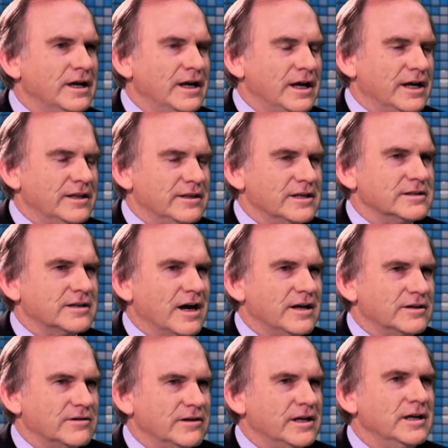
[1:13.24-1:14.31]
in this
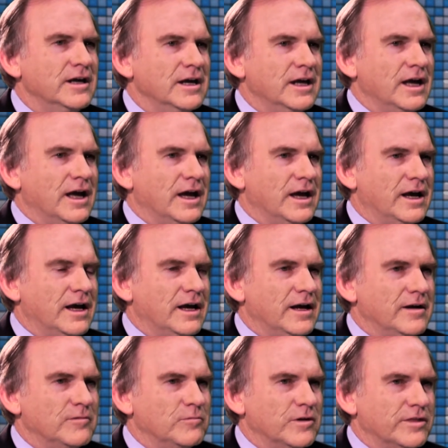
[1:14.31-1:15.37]
country
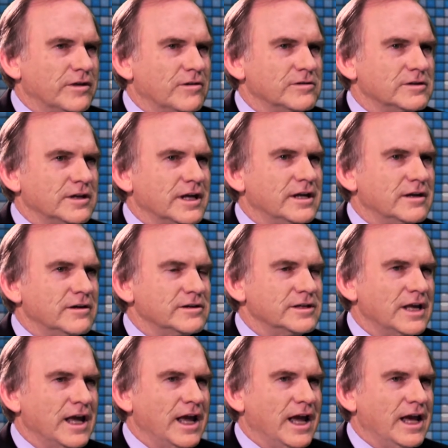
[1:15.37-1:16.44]
uh, with those lenders,
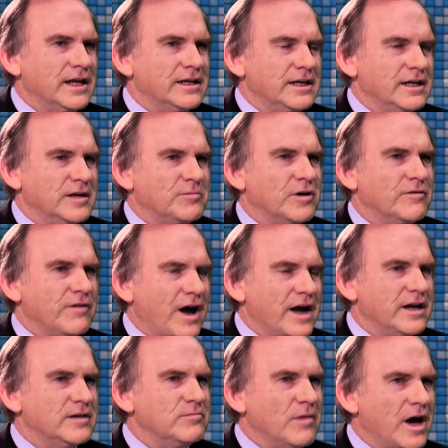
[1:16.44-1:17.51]
and, and it
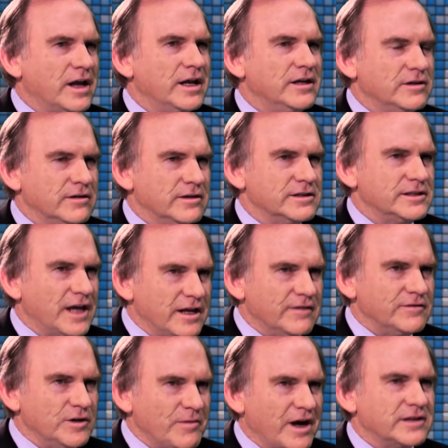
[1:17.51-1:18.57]
provided money to the state of
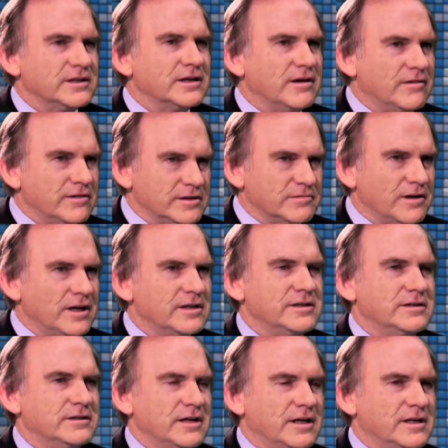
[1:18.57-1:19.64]
New Mexico as well
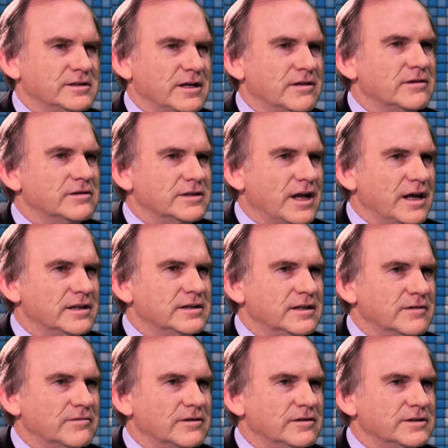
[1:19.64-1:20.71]
as, as other states
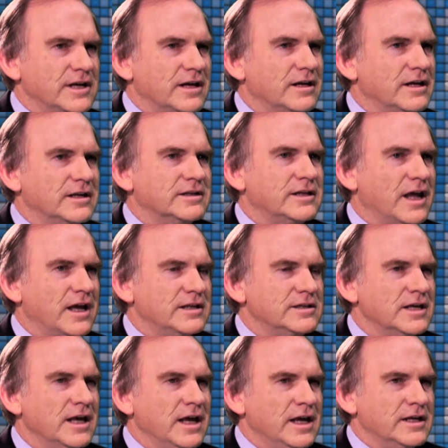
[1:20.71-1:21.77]
that were settling states
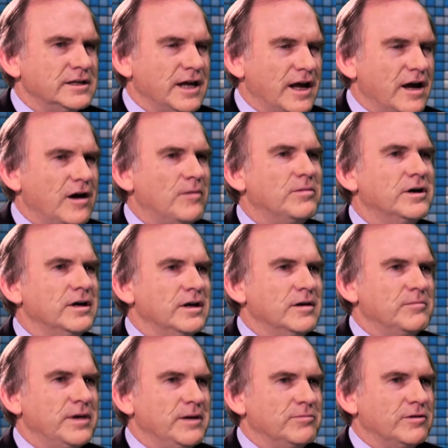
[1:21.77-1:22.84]
to help
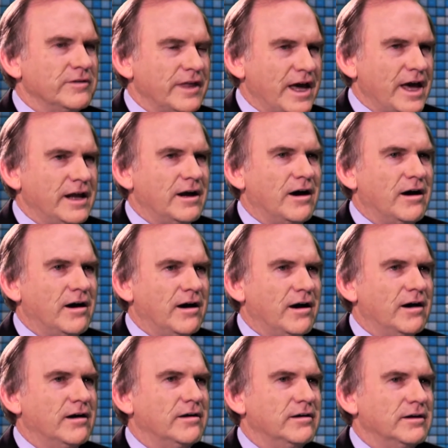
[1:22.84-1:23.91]
people that
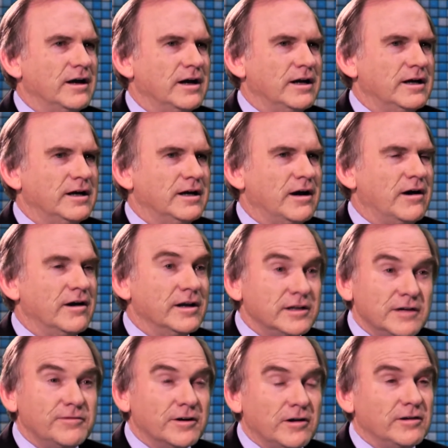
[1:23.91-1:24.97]
are, uh, are in
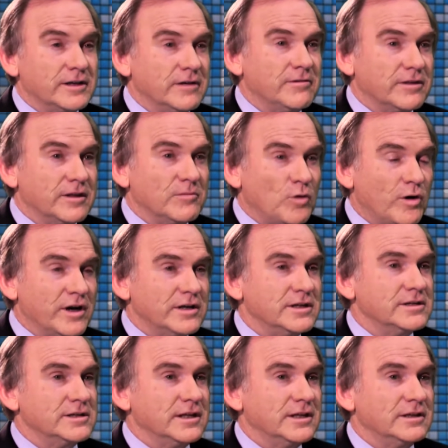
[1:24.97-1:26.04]
difficulty with their
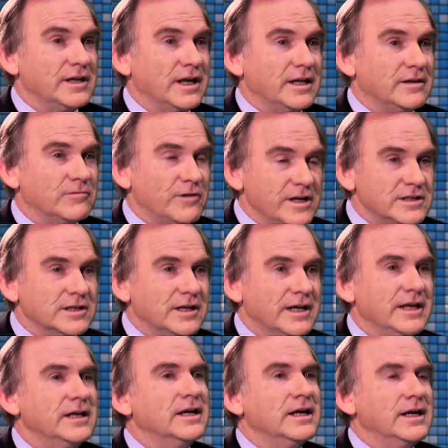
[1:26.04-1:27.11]
mortgages. And, and
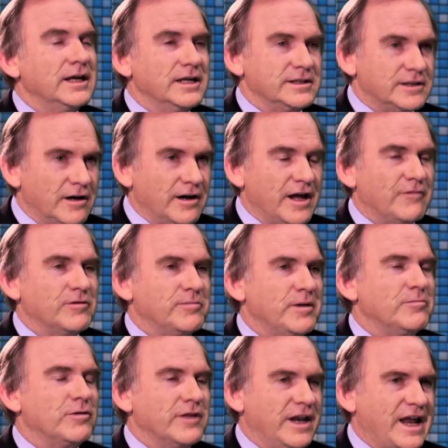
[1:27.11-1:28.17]
originally, it started out with
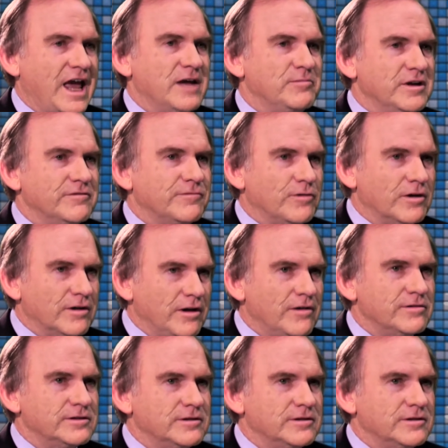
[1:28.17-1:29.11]
people that had been foreclosed